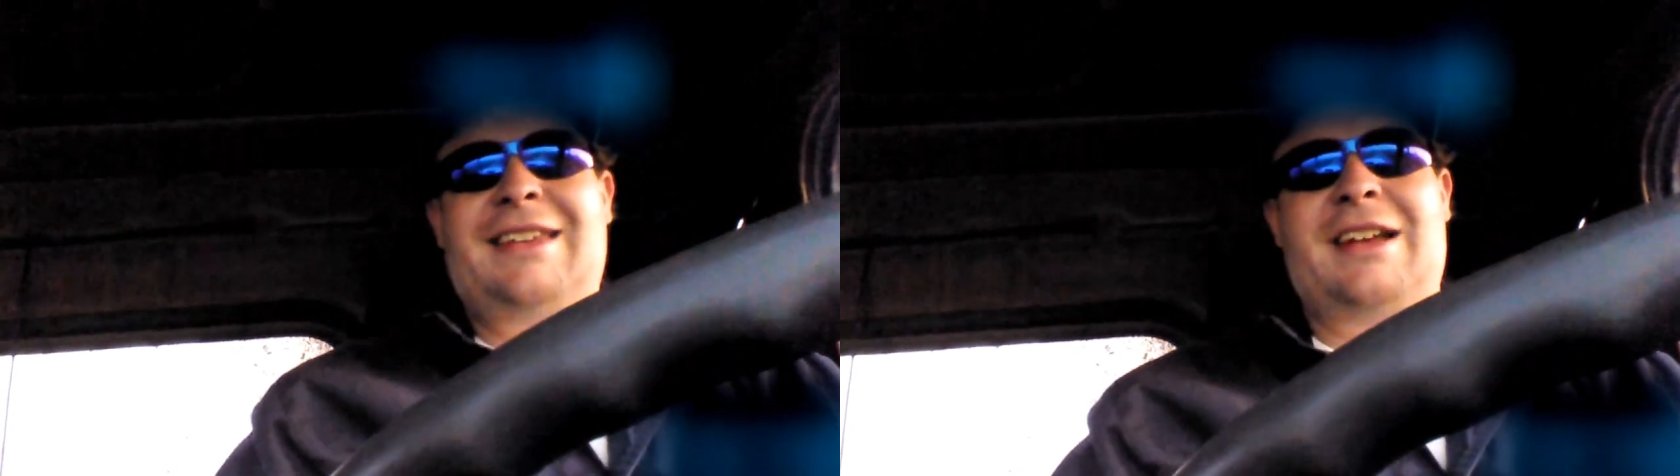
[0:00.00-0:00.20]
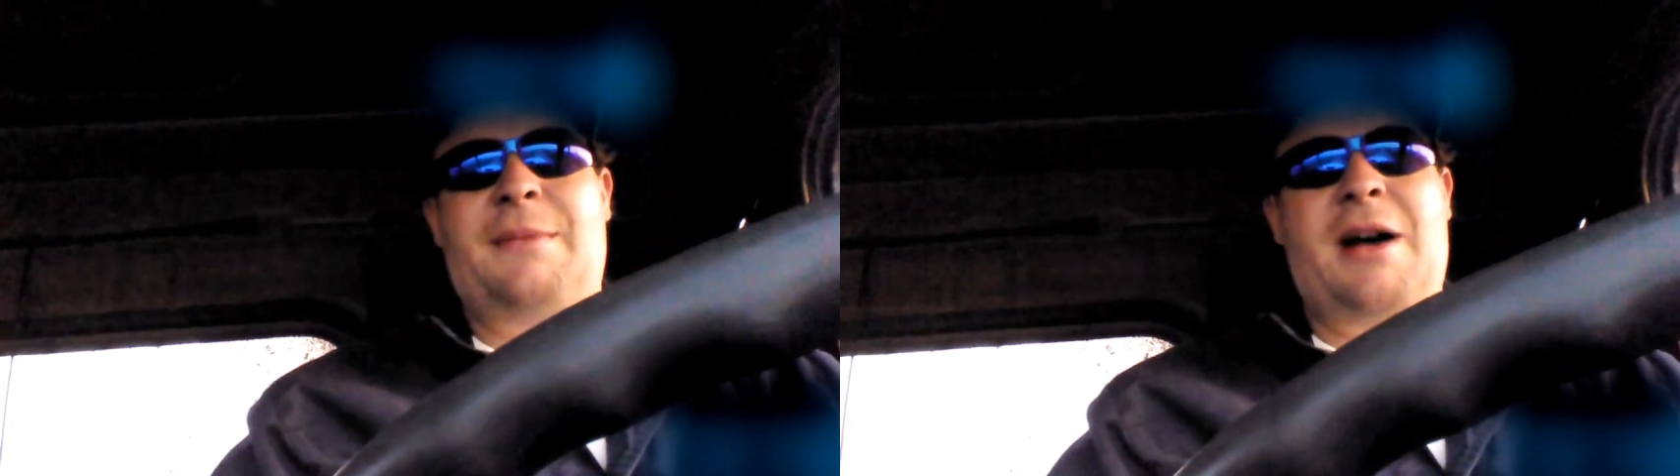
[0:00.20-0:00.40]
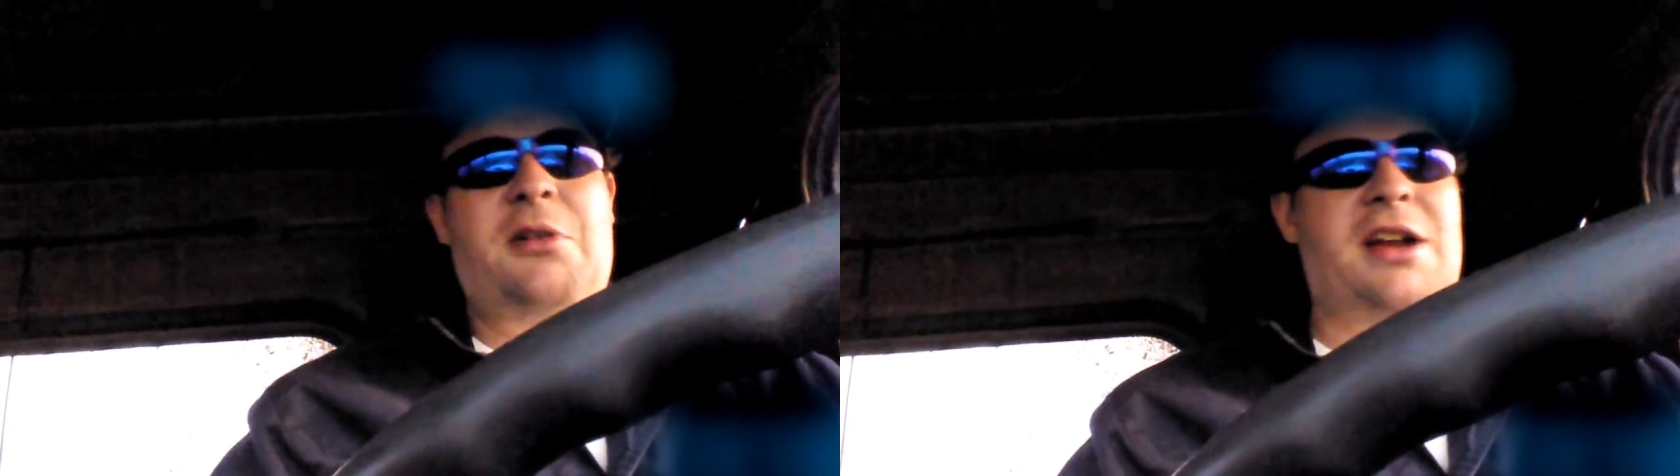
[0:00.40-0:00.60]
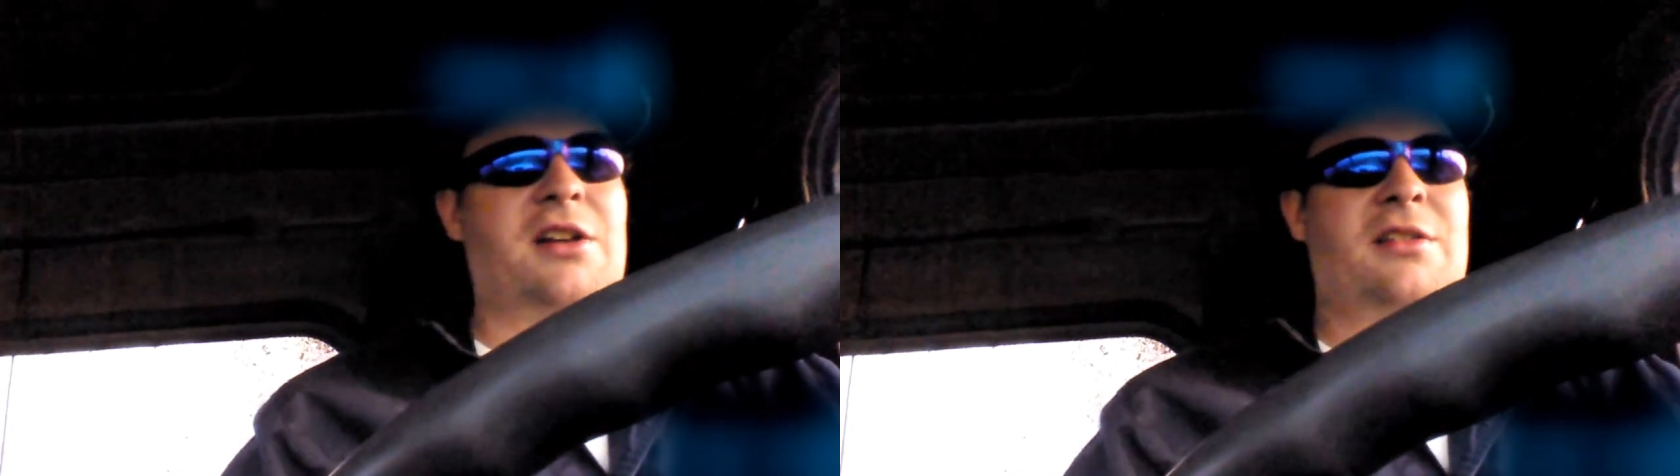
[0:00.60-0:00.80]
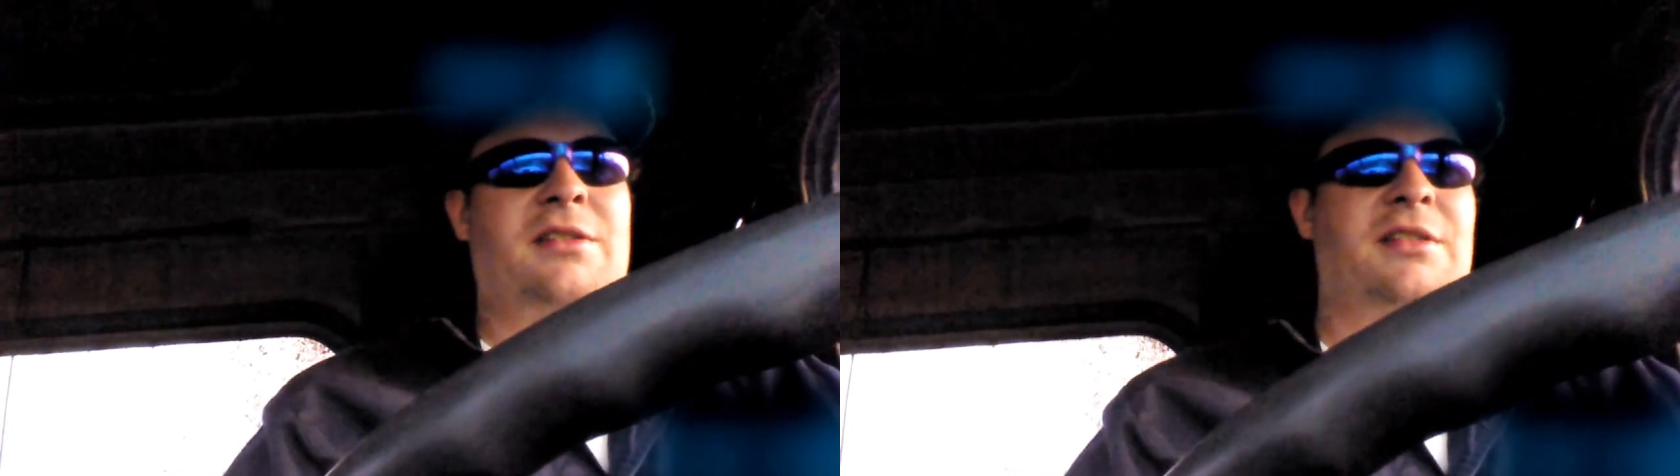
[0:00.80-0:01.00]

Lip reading: to come out here,